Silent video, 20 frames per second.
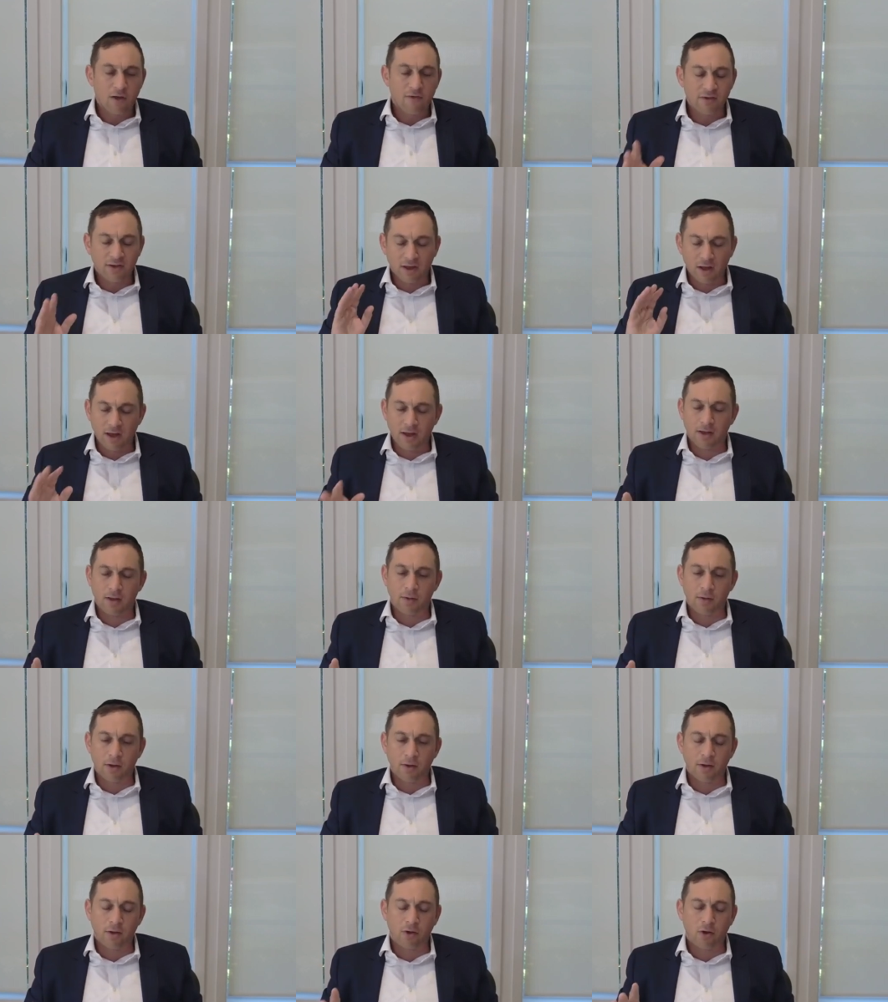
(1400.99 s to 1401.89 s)
a
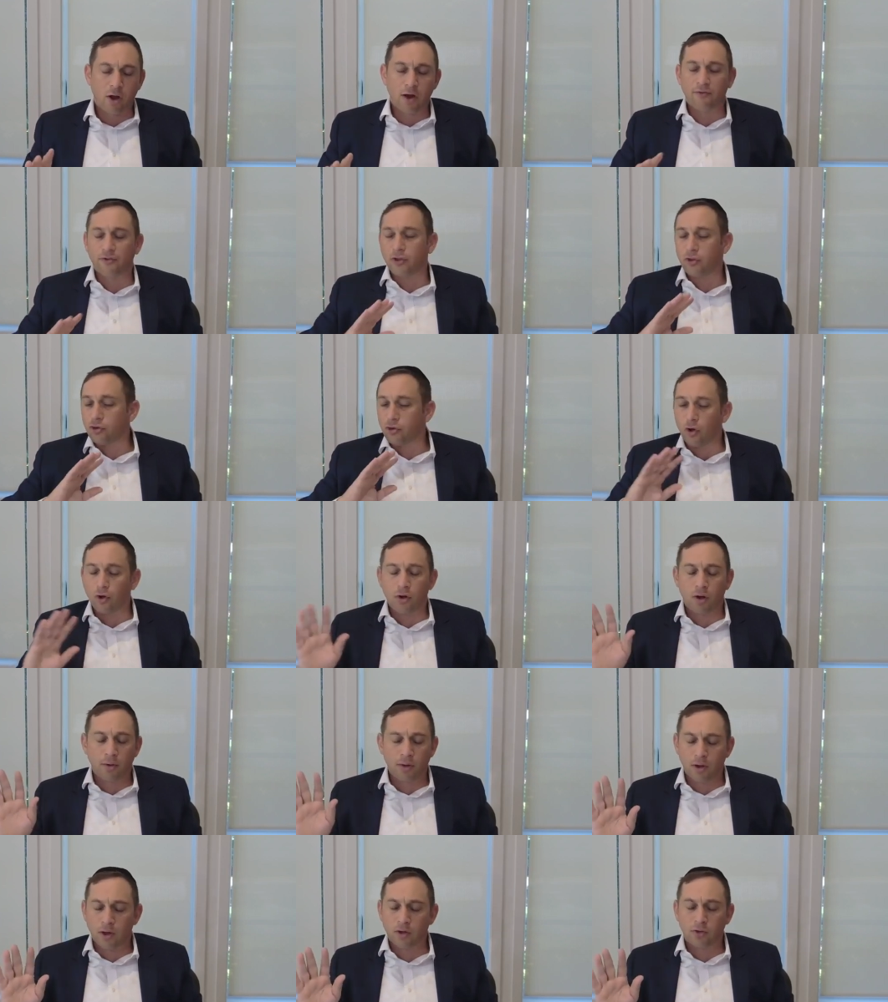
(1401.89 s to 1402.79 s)
coffin
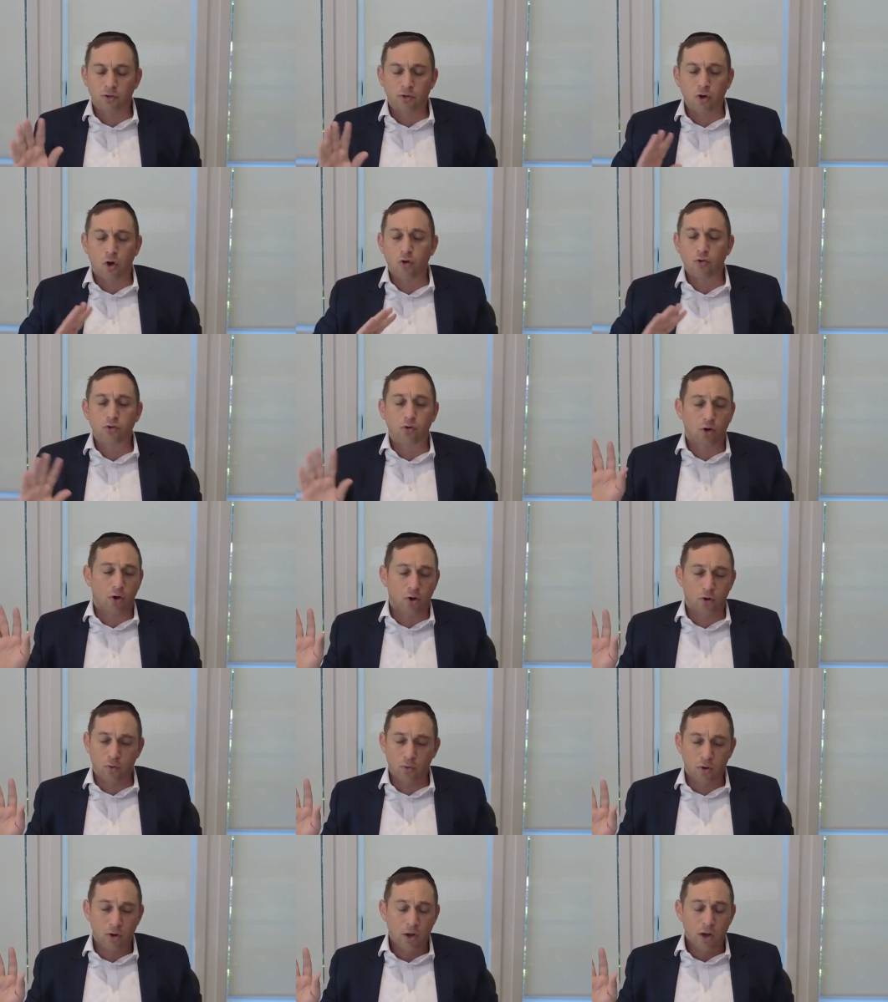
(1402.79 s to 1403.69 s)
don't
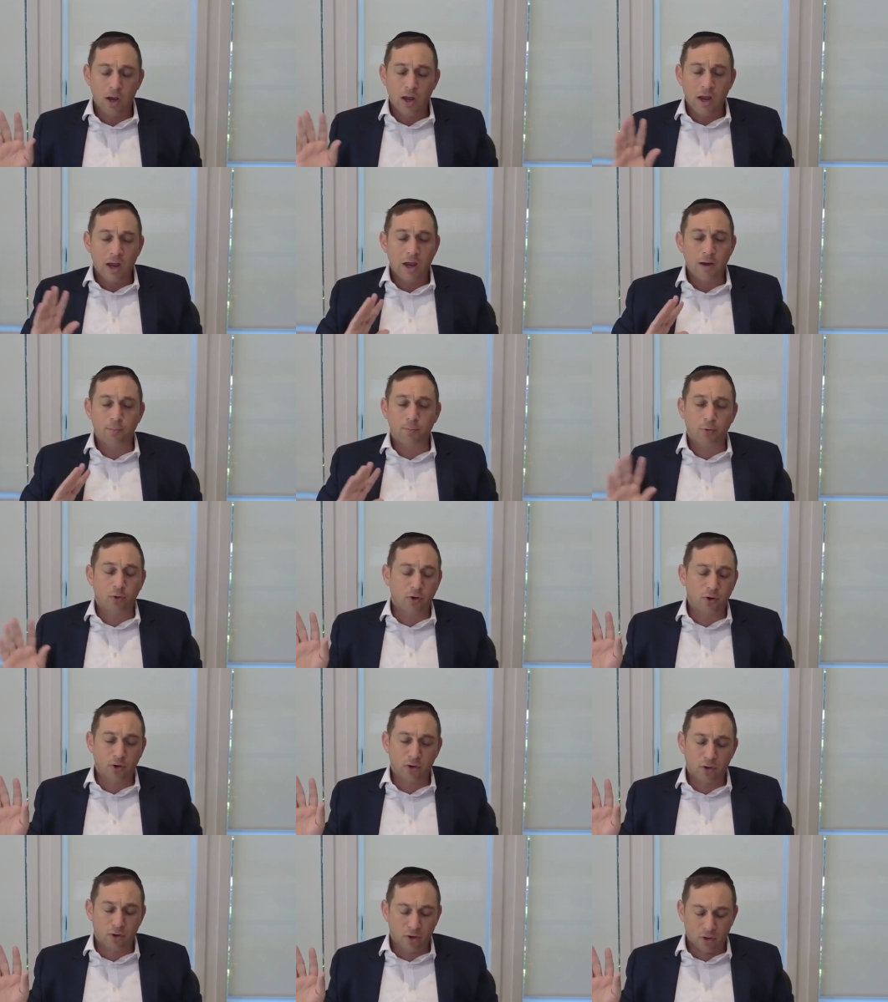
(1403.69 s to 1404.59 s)
go and
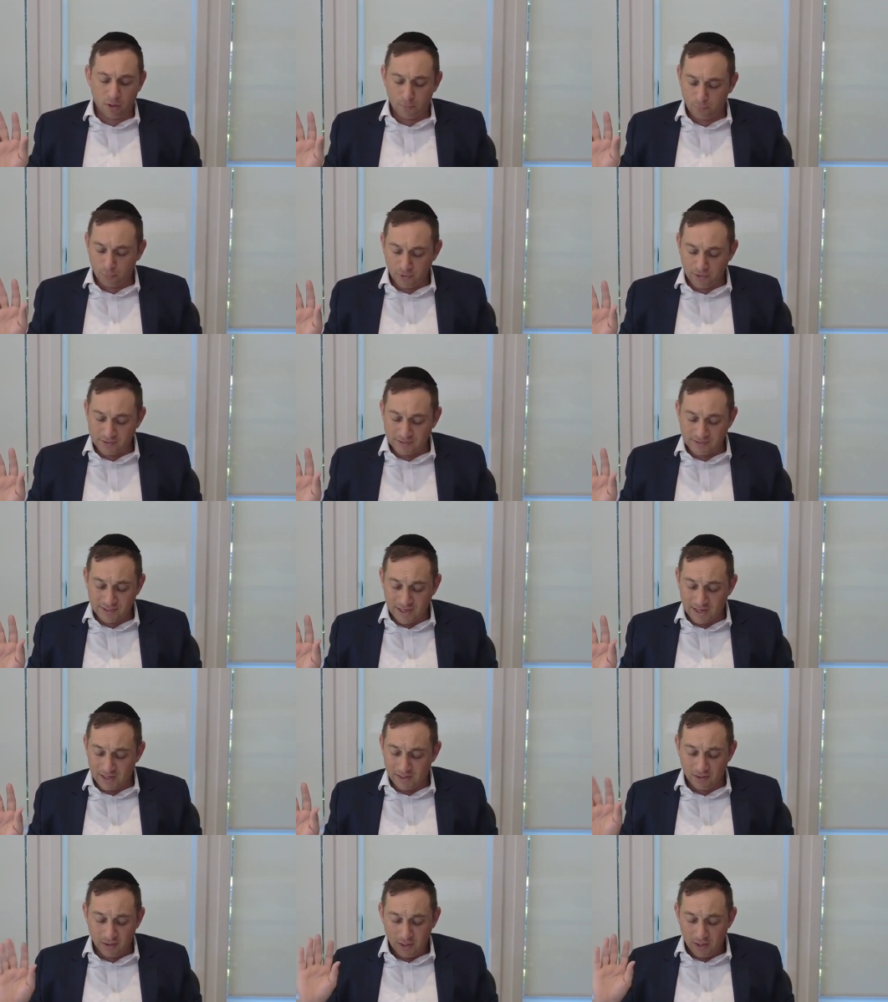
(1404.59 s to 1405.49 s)
put uh, put
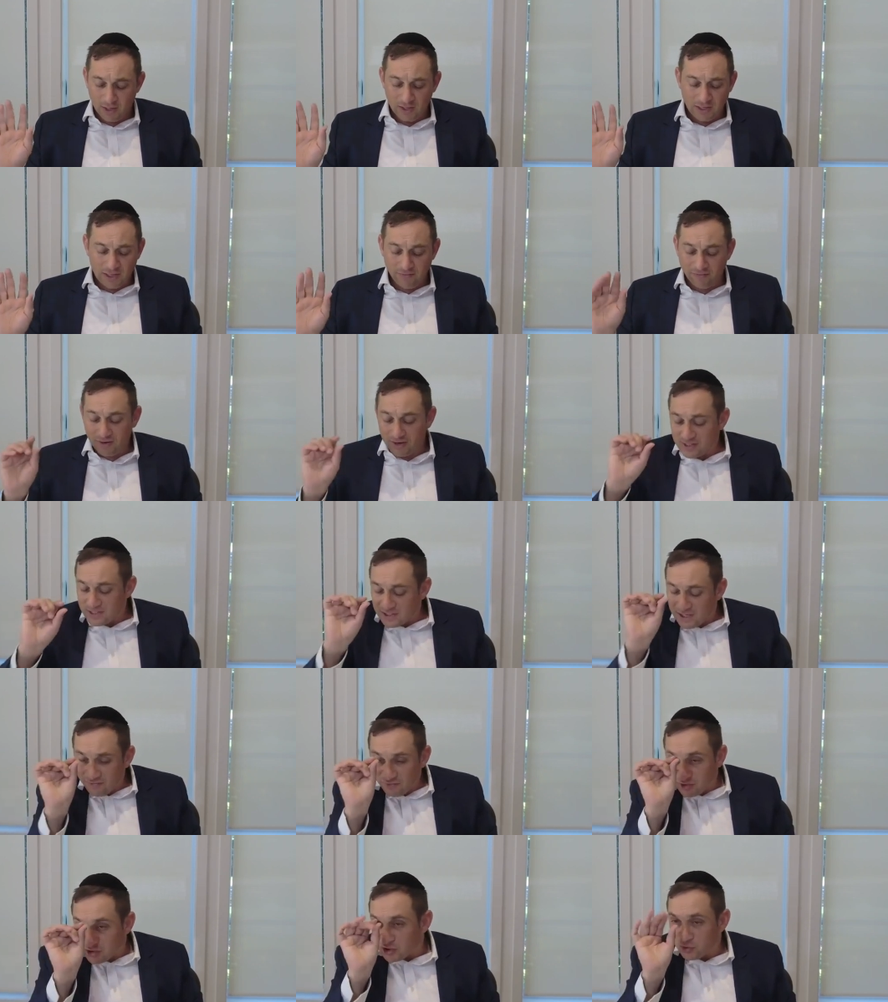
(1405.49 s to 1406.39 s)
aside even a,
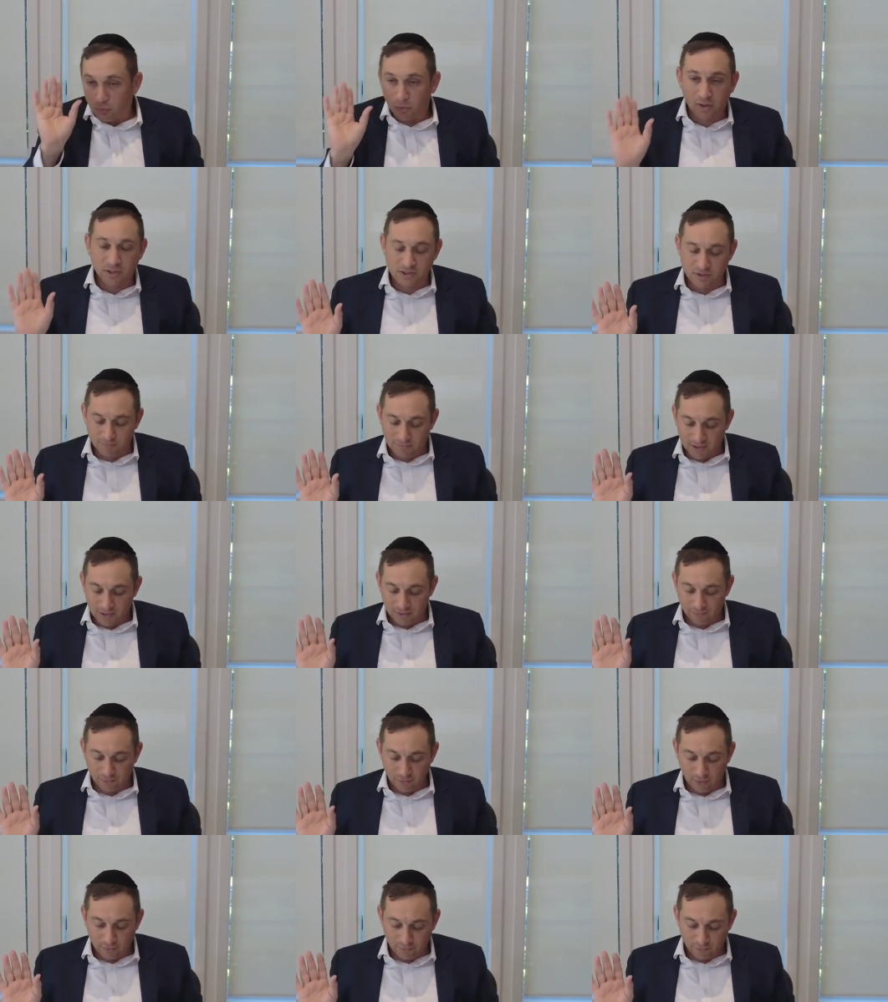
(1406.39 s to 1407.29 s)
even the smallest
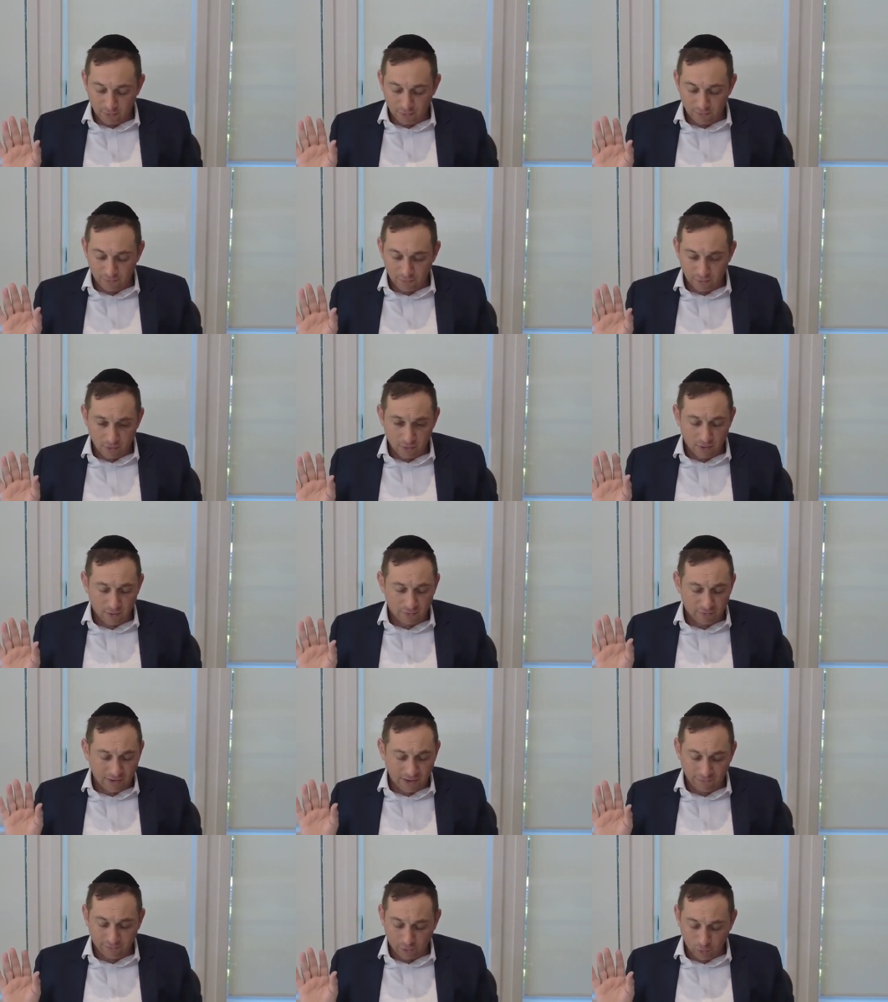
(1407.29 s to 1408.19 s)
amount of of of, uh, of
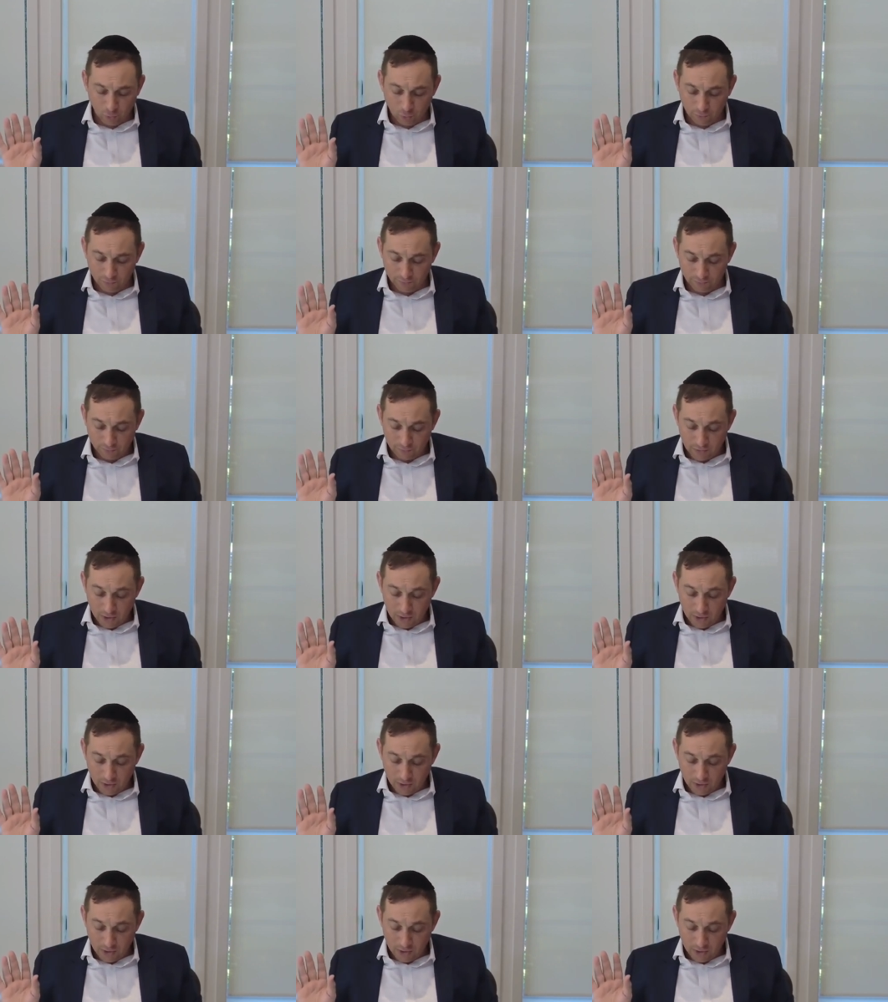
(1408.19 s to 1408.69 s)
kav charuri.